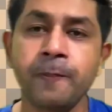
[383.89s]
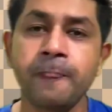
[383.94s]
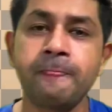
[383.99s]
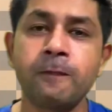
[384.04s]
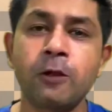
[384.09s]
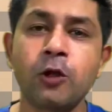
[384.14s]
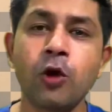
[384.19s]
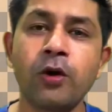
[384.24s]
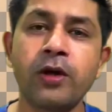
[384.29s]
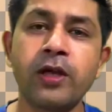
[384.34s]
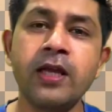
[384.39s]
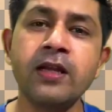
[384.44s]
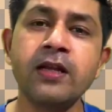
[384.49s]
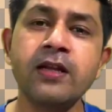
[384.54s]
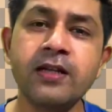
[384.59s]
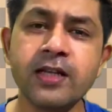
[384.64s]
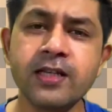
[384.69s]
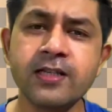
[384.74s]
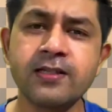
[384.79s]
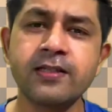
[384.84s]
So in
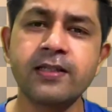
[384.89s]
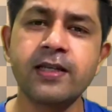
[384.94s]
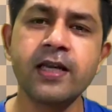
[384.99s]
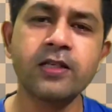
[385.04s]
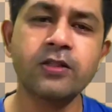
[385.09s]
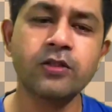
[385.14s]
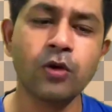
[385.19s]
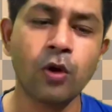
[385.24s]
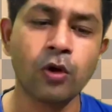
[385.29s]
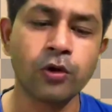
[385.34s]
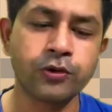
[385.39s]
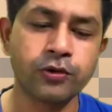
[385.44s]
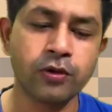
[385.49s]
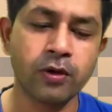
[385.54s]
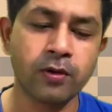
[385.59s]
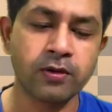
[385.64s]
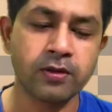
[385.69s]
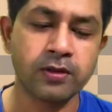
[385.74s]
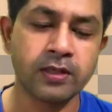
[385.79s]
this case also,